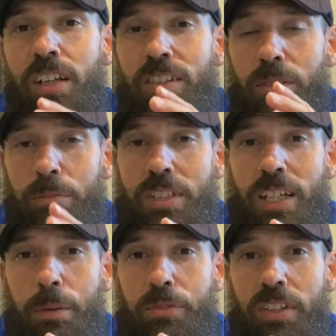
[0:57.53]
some
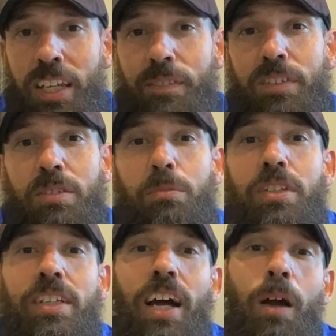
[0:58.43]
tips, and even some
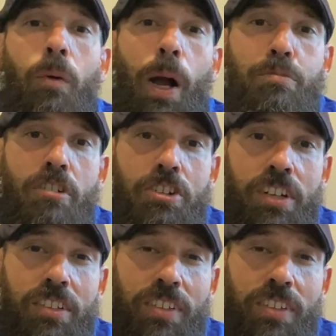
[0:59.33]
DIY projects